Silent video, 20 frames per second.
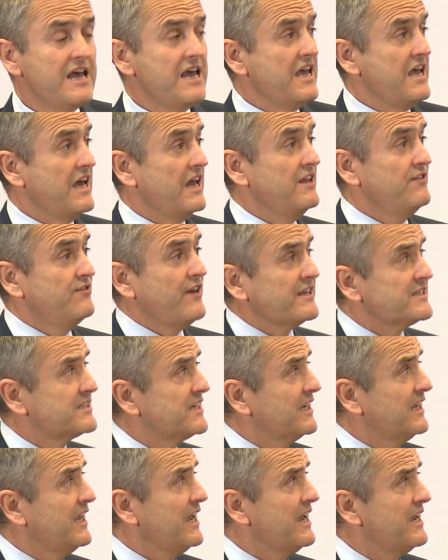And if that's
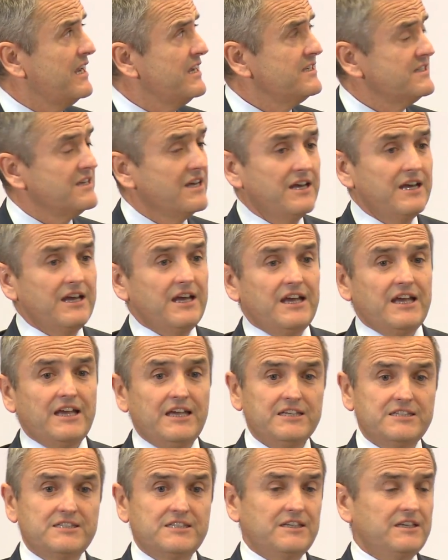the case,
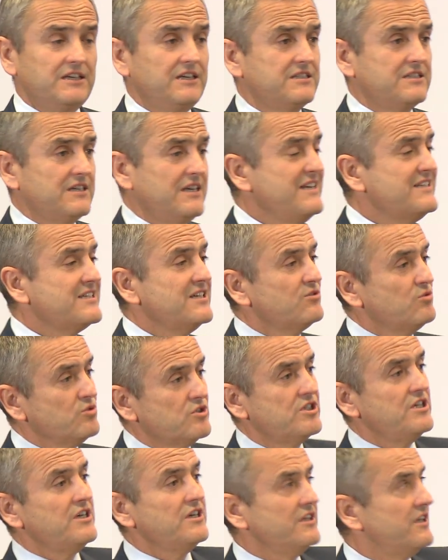it's, it's easy to
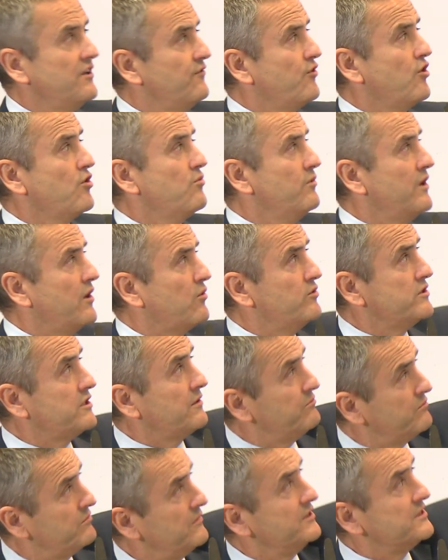see in the formula which
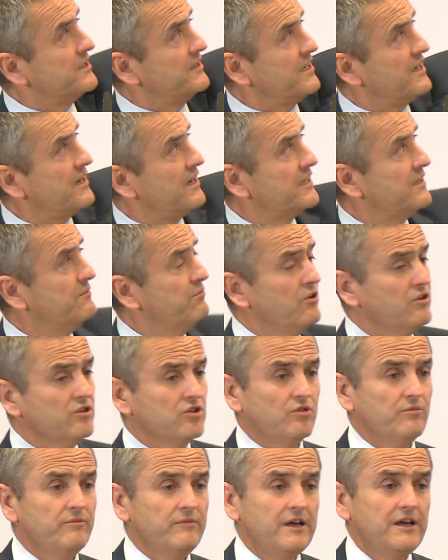is there at the
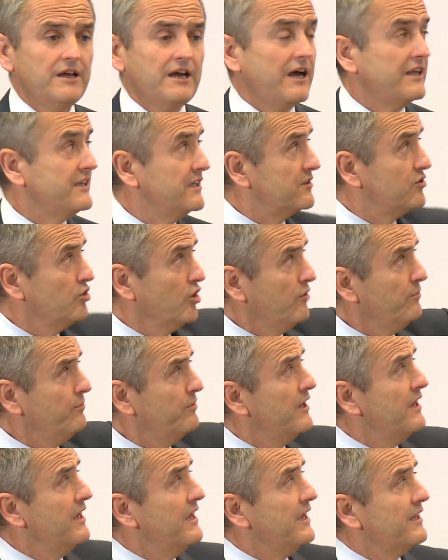bottom, at the top,
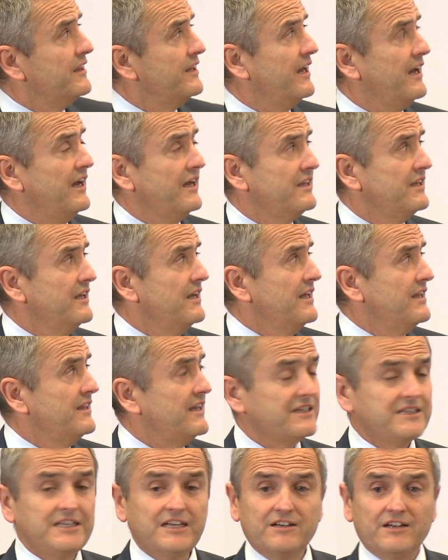that,
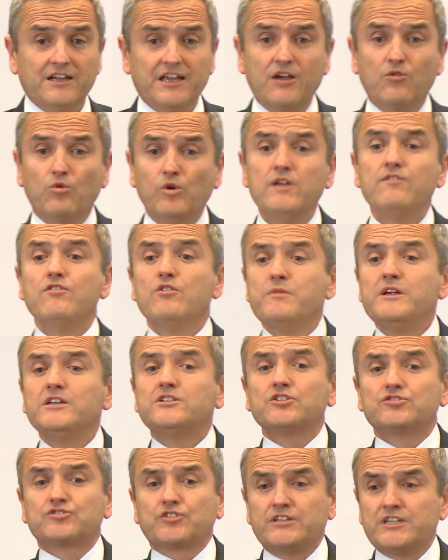that the equilibrium
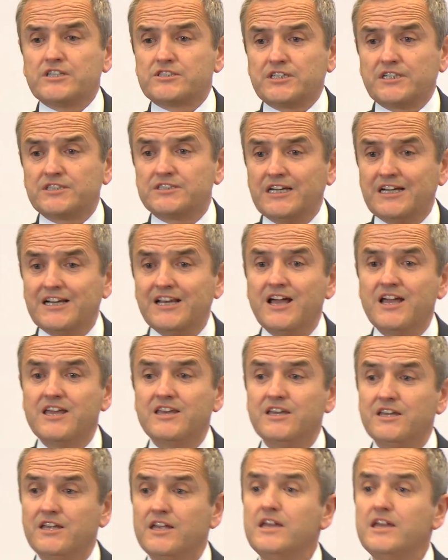interest rate starts declining